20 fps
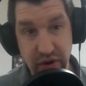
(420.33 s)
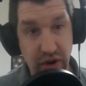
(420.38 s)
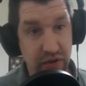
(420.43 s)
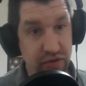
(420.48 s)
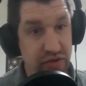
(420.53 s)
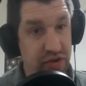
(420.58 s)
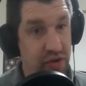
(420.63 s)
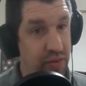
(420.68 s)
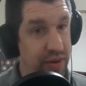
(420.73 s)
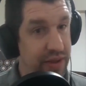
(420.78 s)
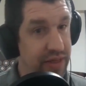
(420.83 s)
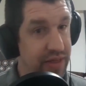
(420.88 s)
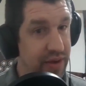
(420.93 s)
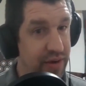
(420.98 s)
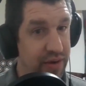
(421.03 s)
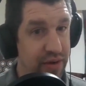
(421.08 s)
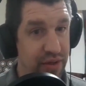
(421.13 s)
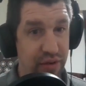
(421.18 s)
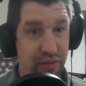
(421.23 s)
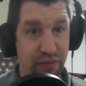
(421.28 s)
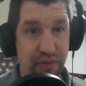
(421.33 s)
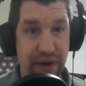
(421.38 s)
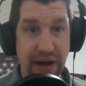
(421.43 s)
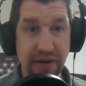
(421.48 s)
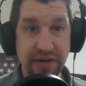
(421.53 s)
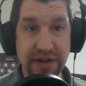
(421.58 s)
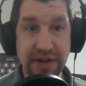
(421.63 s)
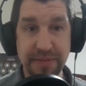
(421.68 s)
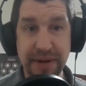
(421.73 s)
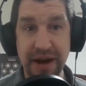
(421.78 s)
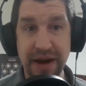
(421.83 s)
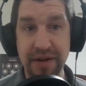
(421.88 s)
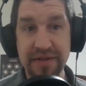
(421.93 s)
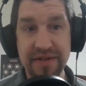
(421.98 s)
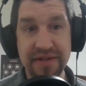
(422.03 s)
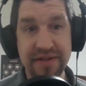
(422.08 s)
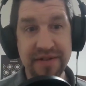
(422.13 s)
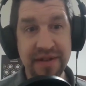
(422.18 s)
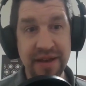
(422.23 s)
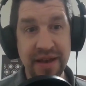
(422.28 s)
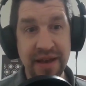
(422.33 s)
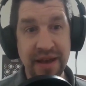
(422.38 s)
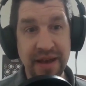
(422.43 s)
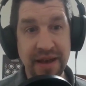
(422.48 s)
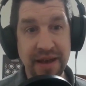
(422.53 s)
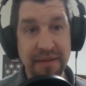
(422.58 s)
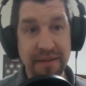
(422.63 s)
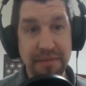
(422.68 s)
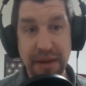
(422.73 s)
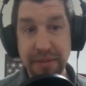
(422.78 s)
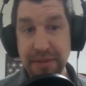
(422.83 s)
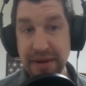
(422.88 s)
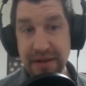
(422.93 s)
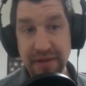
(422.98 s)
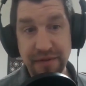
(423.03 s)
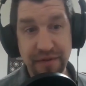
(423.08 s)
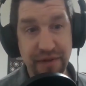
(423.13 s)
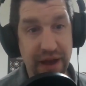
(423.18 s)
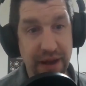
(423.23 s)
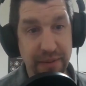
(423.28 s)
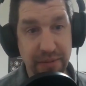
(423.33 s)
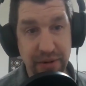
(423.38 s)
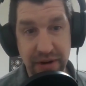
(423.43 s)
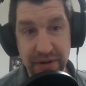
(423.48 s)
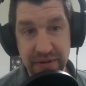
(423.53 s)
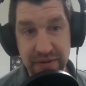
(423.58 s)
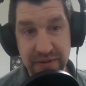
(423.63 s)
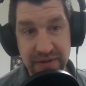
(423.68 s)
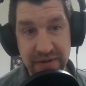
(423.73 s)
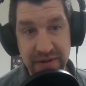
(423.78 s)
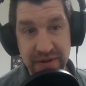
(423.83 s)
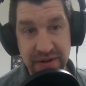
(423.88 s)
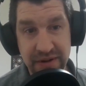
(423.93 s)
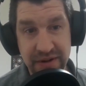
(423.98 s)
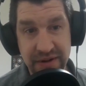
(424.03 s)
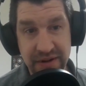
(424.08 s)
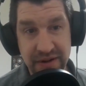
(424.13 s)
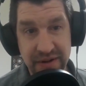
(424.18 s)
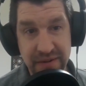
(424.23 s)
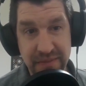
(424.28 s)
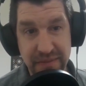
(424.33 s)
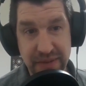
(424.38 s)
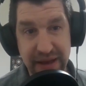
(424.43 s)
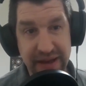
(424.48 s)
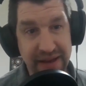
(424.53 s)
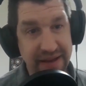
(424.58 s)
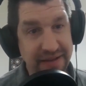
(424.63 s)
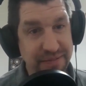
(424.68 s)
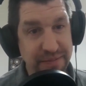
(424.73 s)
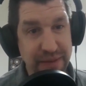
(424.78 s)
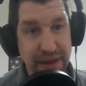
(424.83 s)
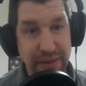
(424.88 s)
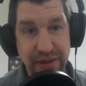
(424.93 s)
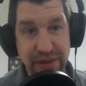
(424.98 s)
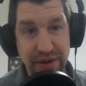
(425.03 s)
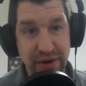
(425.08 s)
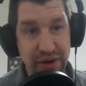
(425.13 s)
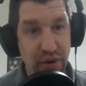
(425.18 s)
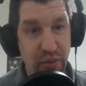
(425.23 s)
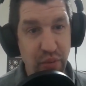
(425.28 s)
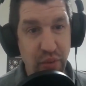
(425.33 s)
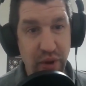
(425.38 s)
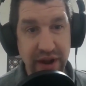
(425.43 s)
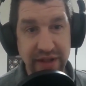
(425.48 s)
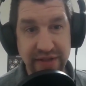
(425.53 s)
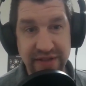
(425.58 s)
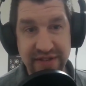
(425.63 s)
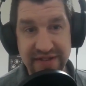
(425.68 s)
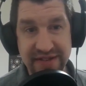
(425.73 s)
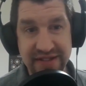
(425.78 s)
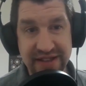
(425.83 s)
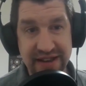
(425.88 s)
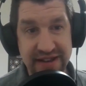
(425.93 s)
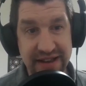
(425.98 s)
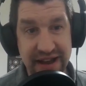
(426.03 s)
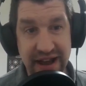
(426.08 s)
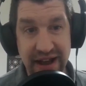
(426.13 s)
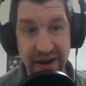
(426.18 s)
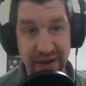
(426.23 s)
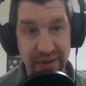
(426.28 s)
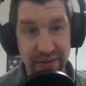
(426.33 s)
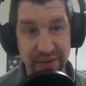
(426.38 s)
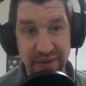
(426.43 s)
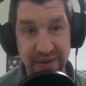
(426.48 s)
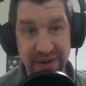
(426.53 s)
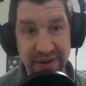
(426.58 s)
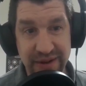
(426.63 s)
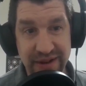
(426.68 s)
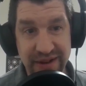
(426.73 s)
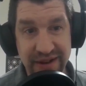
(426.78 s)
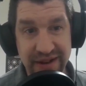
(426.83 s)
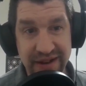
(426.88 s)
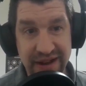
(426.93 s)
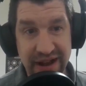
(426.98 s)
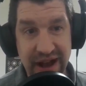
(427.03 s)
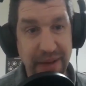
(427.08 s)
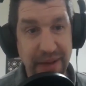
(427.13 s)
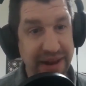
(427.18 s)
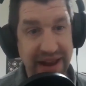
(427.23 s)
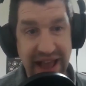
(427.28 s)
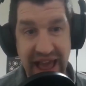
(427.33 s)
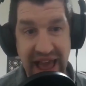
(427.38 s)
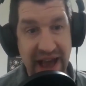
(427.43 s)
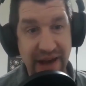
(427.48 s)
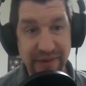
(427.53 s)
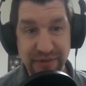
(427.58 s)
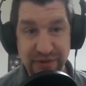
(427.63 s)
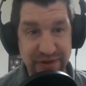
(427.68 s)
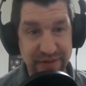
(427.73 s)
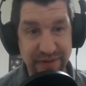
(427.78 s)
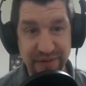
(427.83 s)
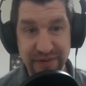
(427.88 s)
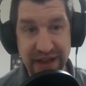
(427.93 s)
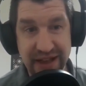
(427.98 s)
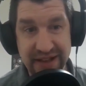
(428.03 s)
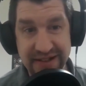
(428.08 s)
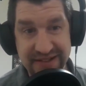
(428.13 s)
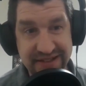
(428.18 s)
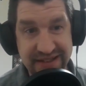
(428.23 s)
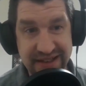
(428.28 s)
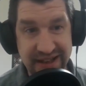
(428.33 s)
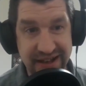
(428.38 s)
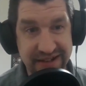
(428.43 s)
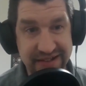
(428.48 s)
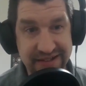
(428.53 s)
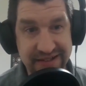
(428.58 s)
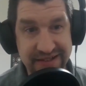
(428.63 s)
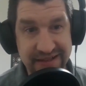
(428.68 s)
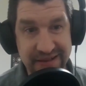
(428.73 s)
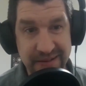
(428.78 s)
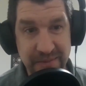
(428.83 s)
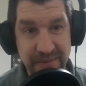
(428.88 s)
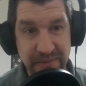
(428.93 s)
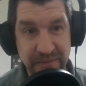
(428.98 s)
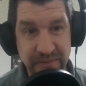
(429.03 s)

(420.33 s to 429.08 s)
we're all doing the roundabouts, maybe it is Favreau. Because maybe they're going to wind this thing down. After Phase 6.